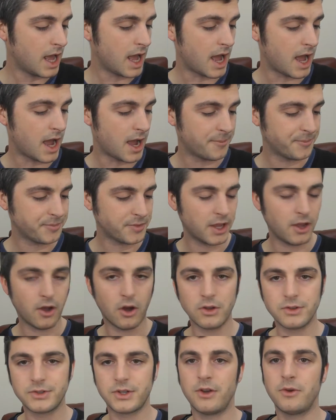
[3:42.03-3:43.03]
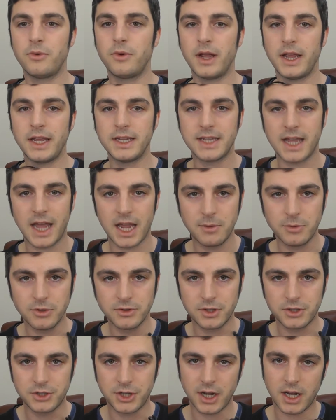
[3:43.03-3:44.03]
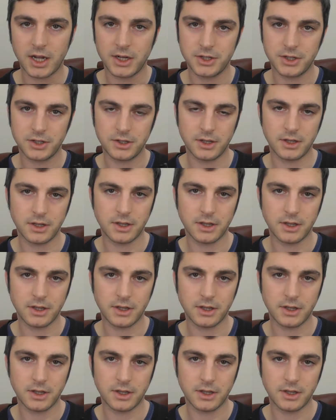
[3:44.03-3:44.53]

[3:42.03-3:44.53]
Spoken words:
It also is able to charge